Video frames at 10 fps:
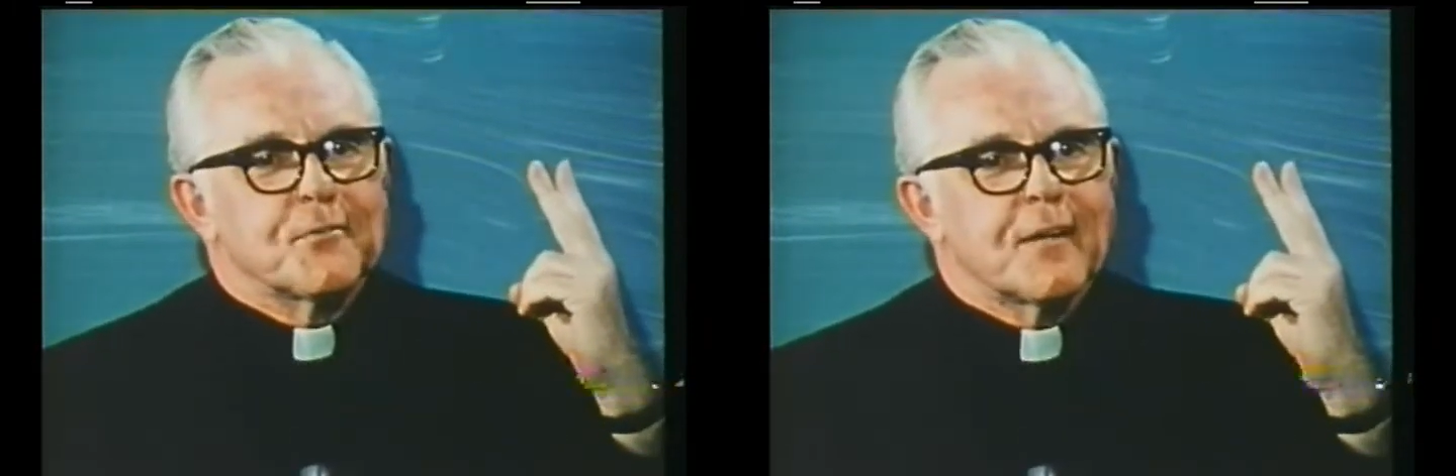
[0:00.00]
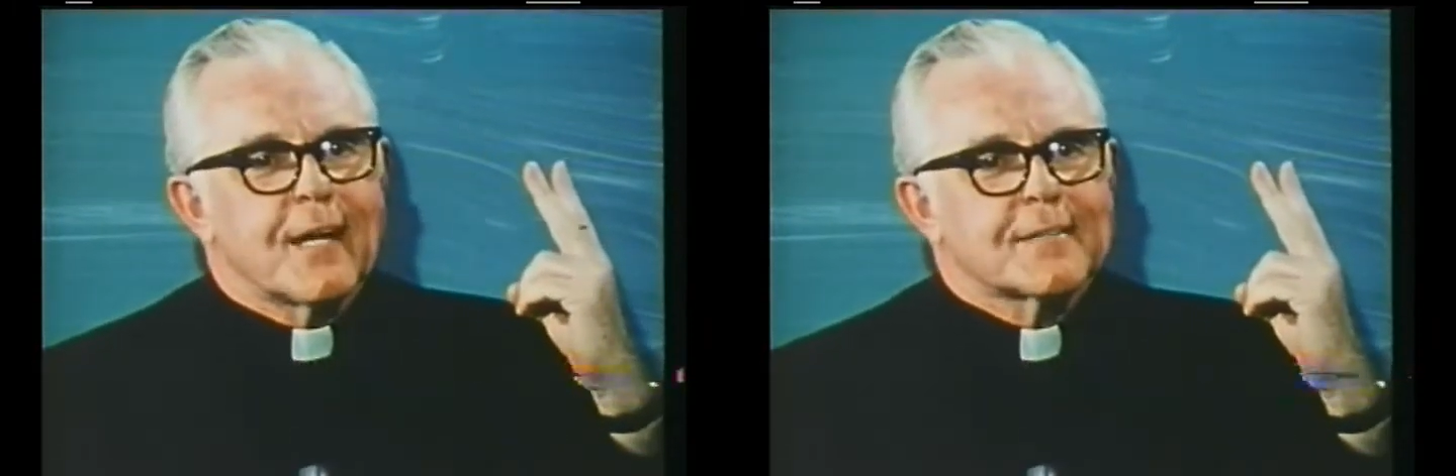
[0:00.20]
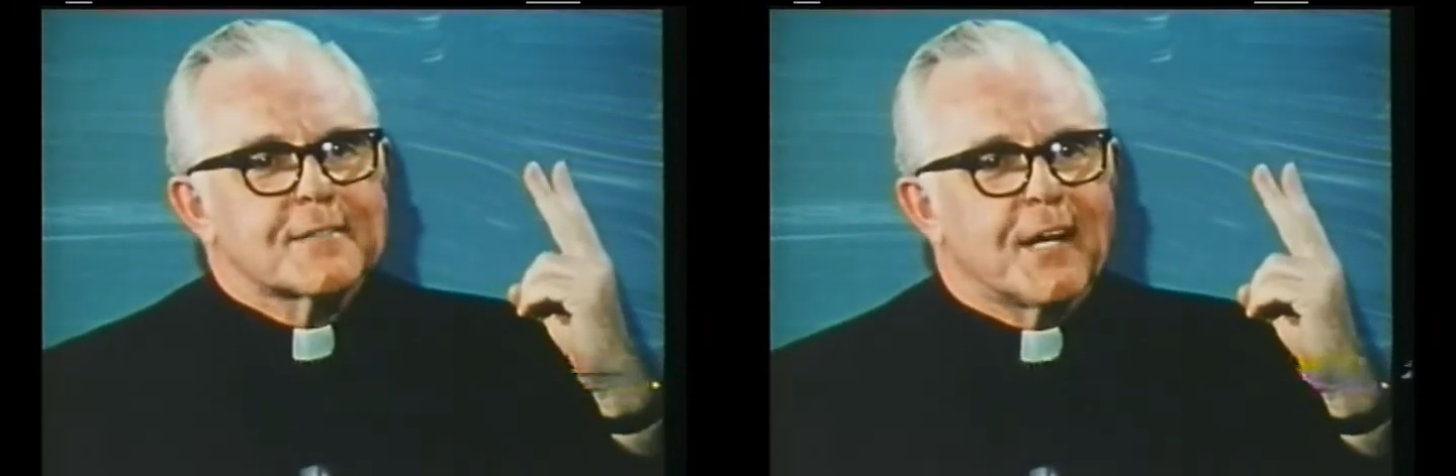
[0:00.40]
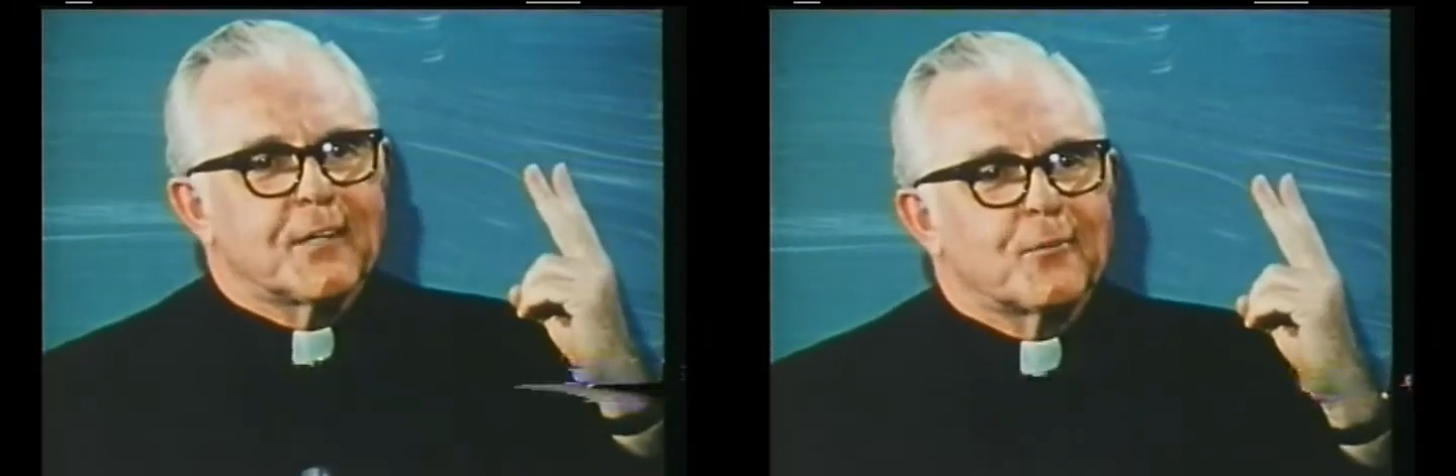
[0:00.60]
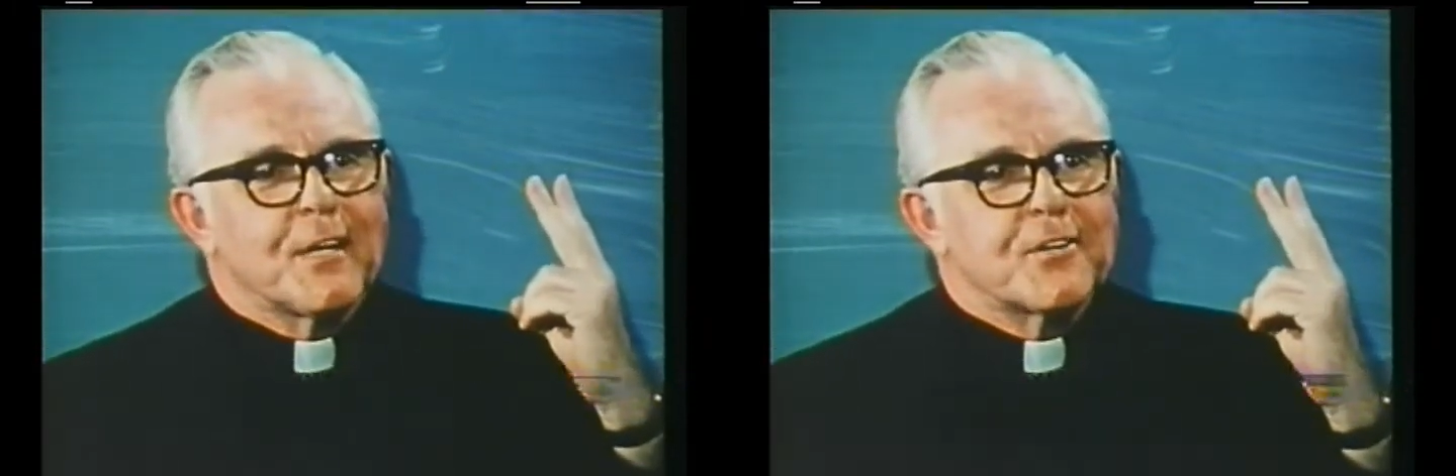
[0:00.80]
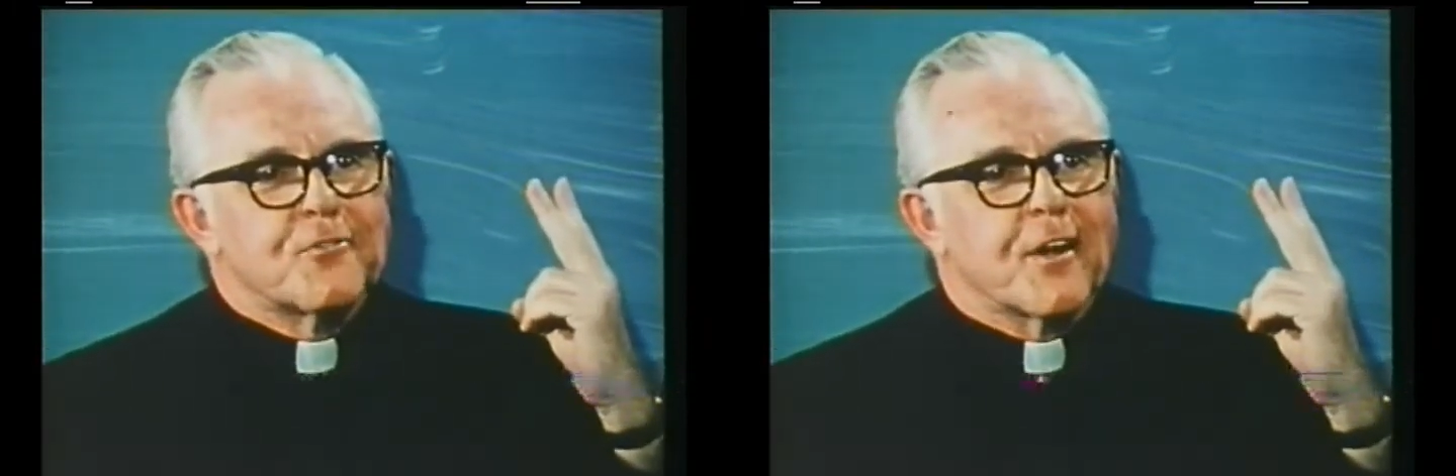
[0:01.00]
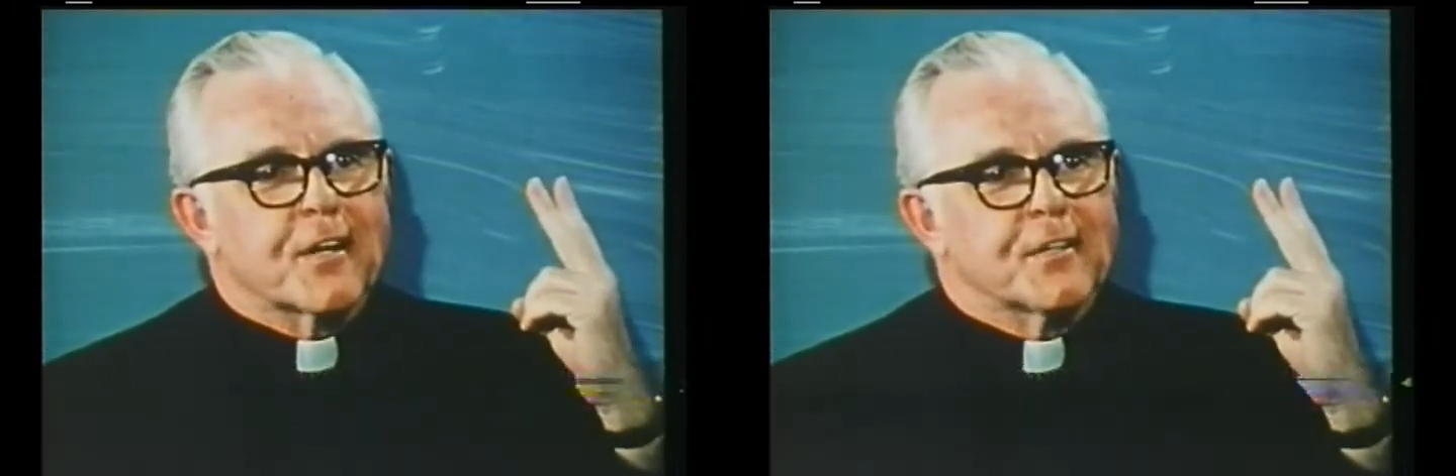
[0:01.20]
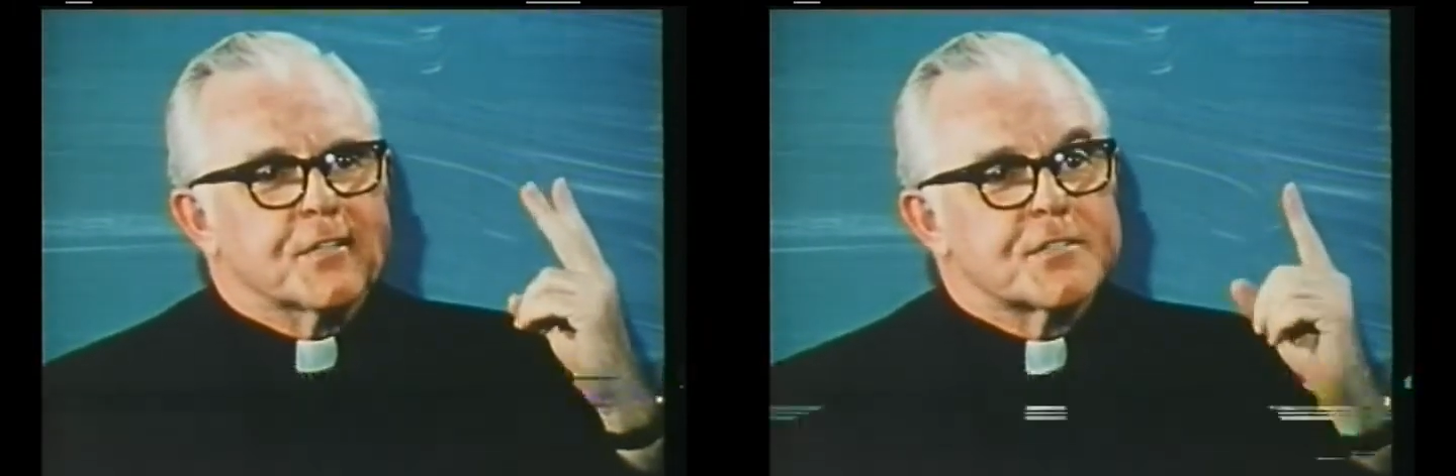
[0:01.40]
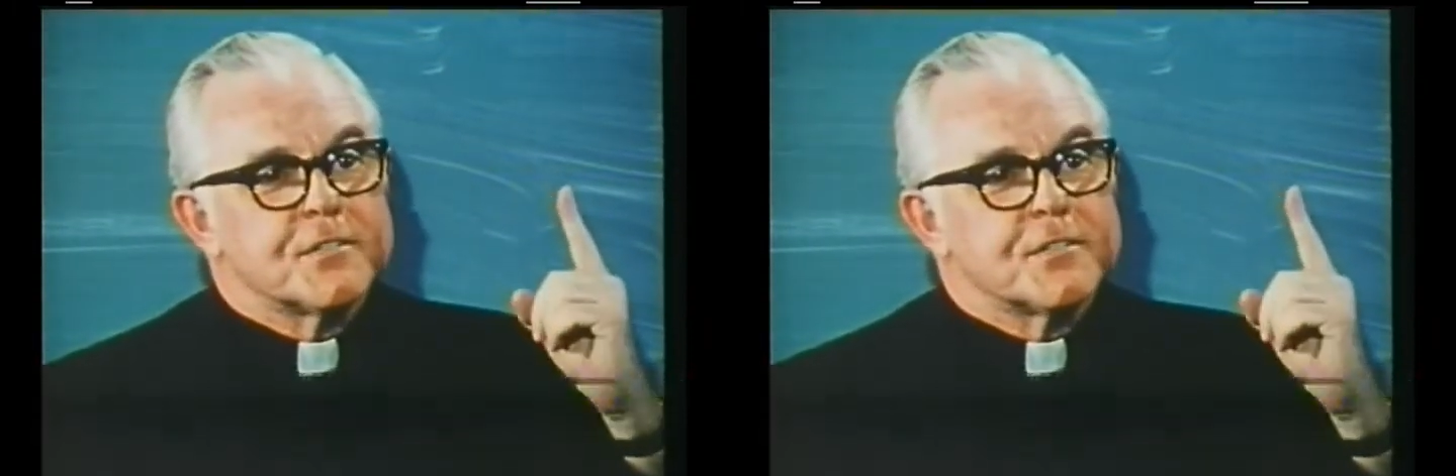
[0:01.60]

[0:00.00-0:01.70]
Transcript: not tolerate drunkenness.